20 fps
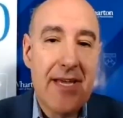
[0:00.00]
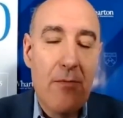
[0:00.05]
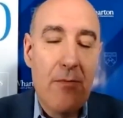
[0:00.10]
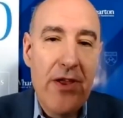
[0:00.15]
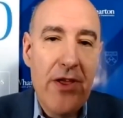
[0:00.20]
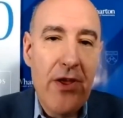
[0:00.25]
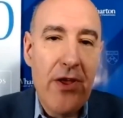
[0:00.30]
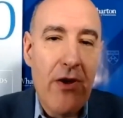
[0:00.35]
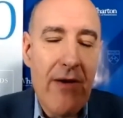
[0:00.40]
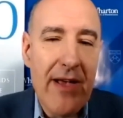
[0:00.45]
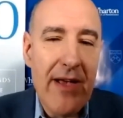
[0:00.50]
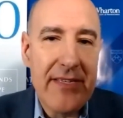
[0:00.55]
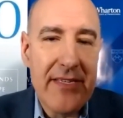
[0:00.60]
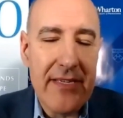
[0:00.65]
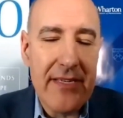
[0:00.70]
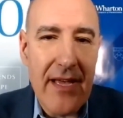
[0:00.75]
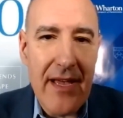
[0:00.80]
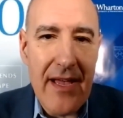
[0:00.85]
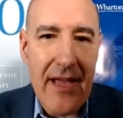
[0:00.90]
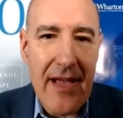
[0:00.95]
uh, well, you know,
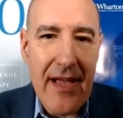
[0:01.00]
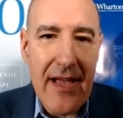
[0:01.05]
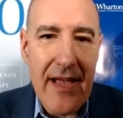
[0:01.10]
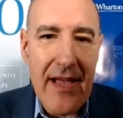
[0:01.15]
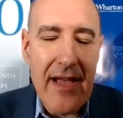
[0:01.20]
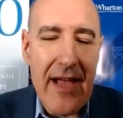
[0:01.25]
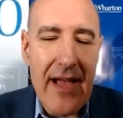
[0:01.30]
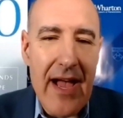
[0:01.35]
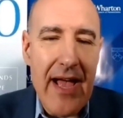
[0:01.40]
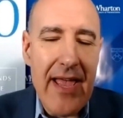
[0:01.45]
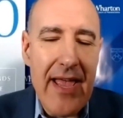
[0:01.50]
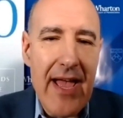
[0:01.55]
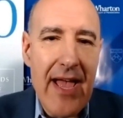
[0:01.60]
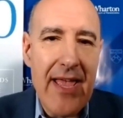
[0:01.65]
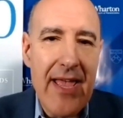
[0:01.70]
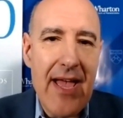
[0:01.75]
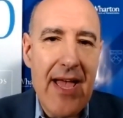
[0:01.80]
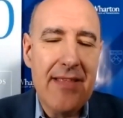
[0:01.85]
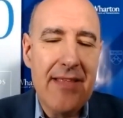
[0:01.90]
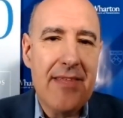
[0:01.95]
as uh, uh I,
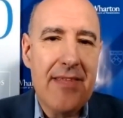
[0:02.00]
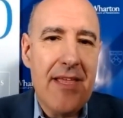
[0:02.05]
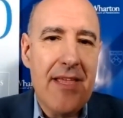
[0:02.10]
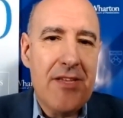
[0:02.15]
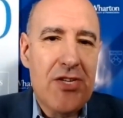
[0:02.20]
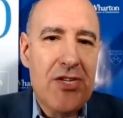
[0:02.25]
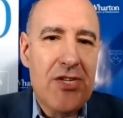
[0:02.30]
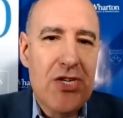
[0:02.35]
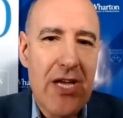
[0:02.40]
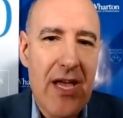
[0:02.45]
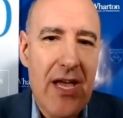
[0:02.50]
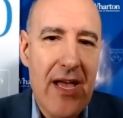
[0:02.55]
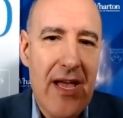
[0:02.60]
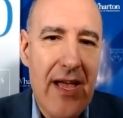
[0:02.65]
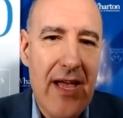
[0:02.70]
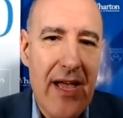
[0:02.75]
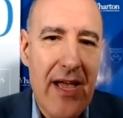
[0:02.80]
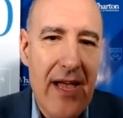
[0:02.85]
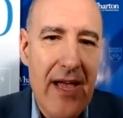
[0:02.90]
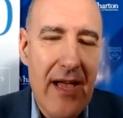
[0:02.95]
I, I, teach, uh,